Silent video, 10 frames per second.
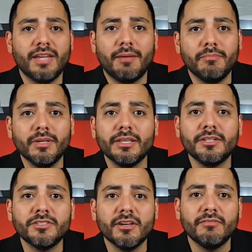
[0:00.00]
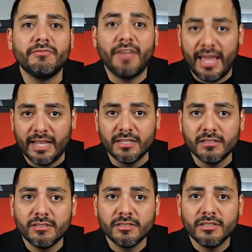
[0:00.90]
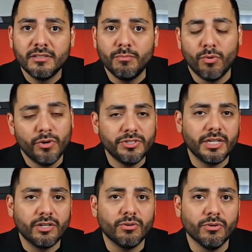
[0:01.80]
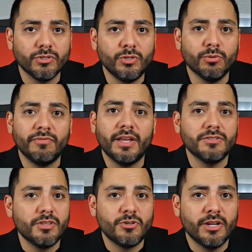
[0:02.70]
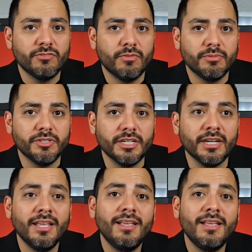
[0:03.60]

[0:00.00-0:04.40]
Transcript: not millions, of fans, boys and girls who were fans of the Transformer scene.